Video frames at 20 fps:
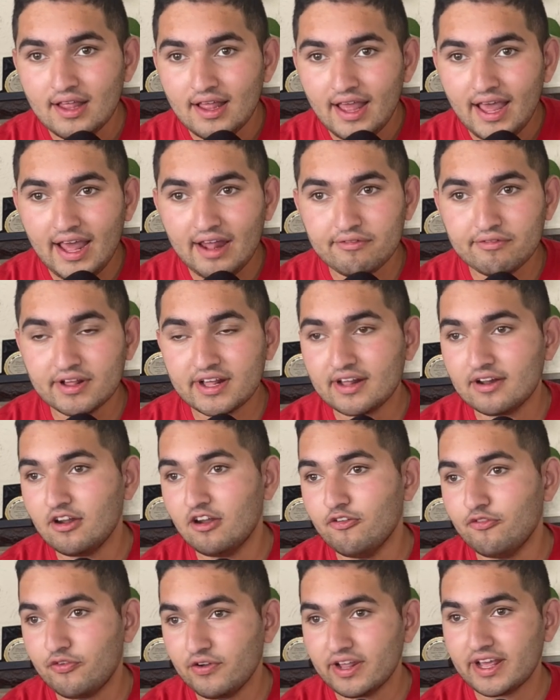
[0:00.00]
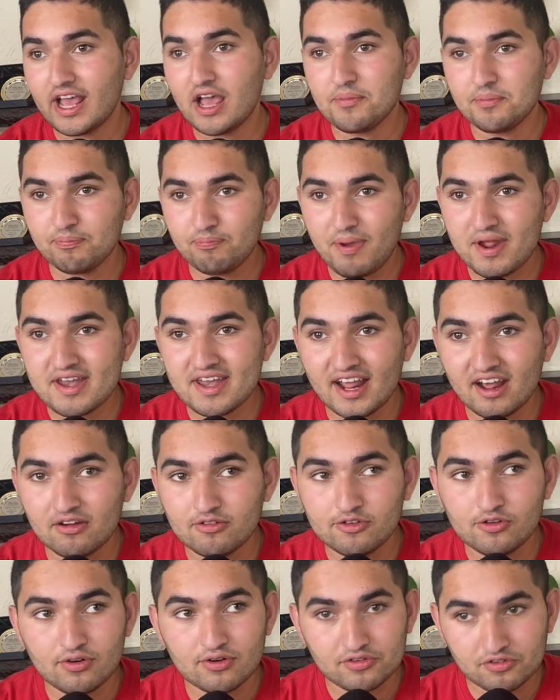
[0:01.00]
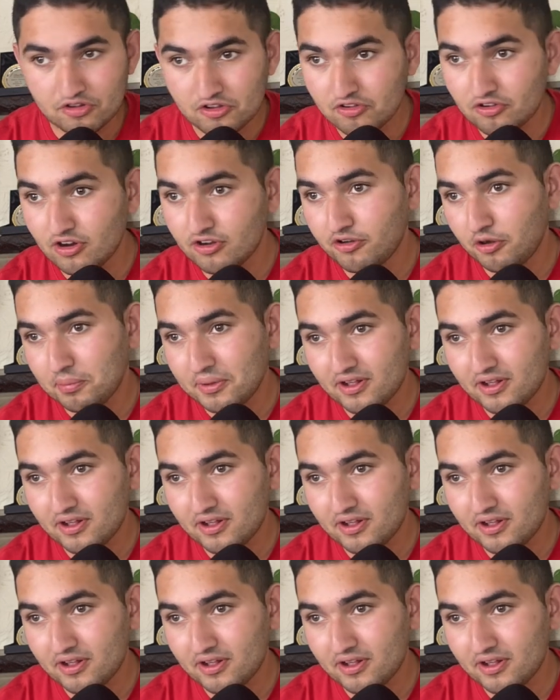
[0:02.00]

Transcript: And we can hopefully get him pinned down to a new contract.